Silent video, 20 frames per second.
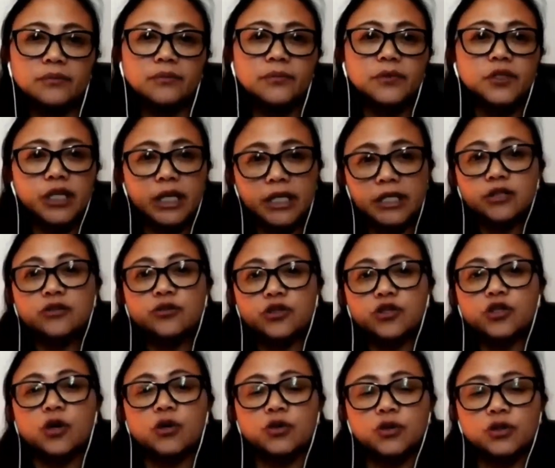just to
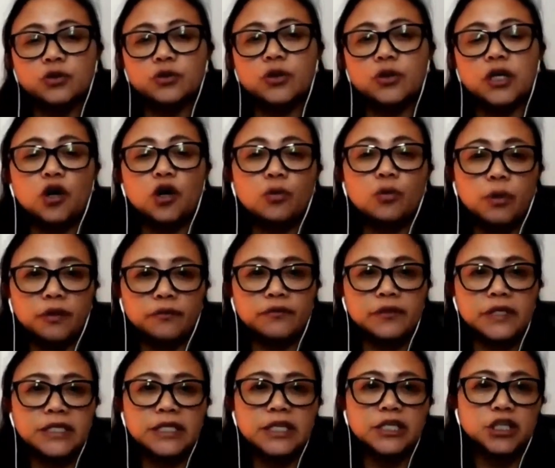show to the Home
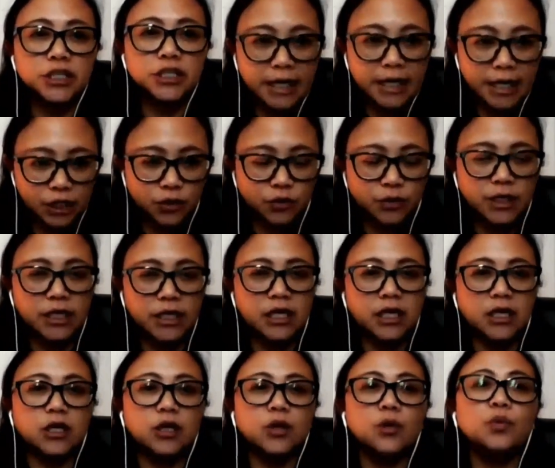Office that she's
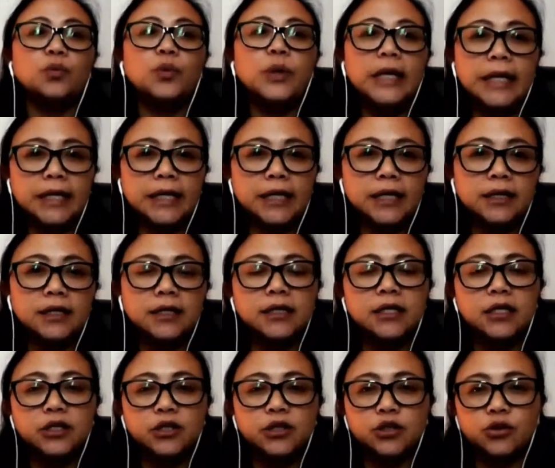actually willing
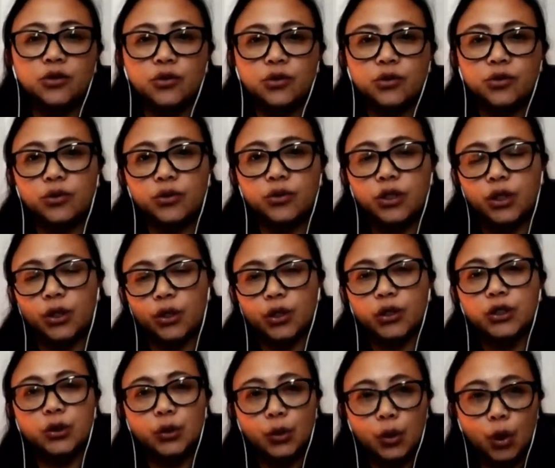to,
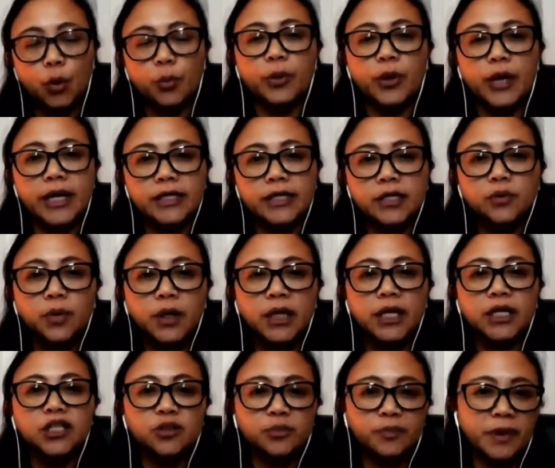to cooperate and
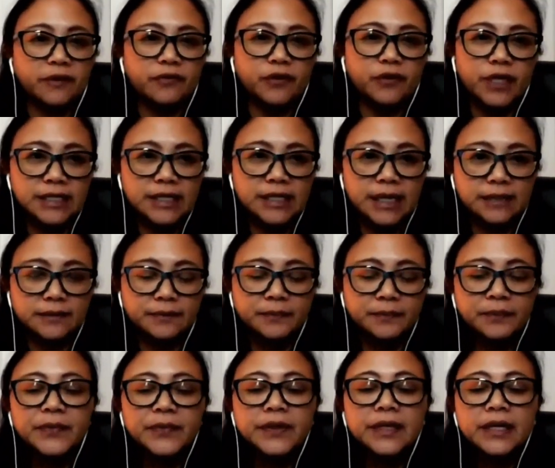willing to pay for that debt.
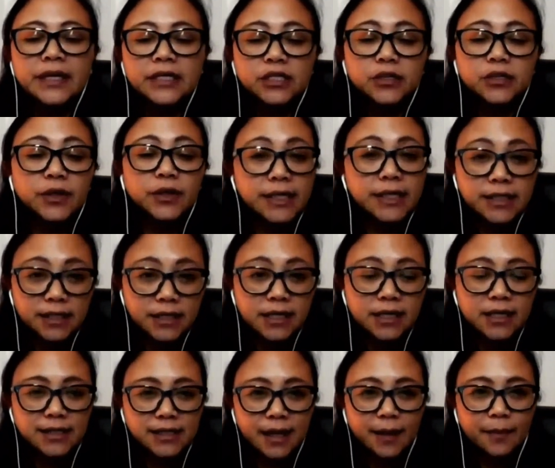So that's the
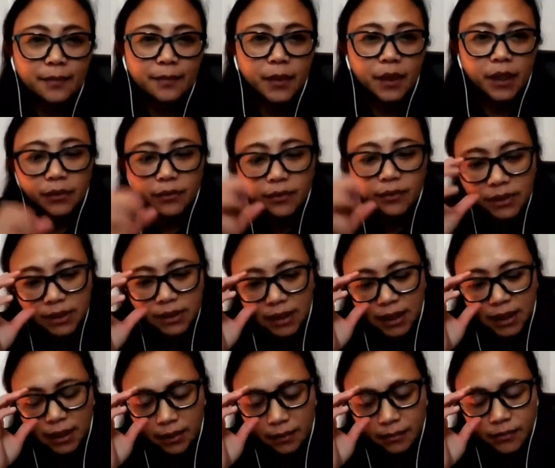example I was,
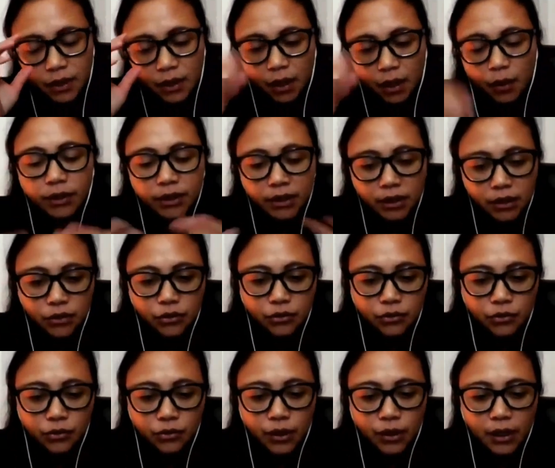I wanted
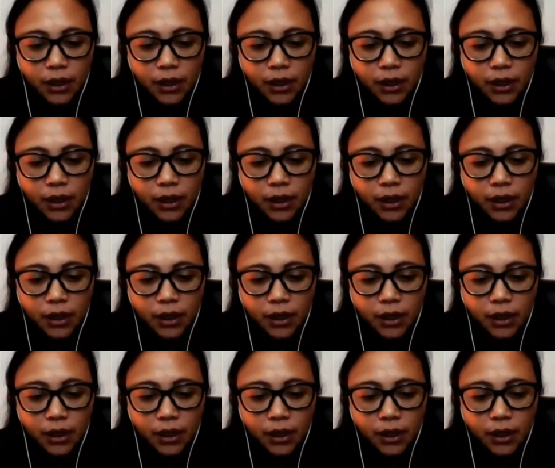to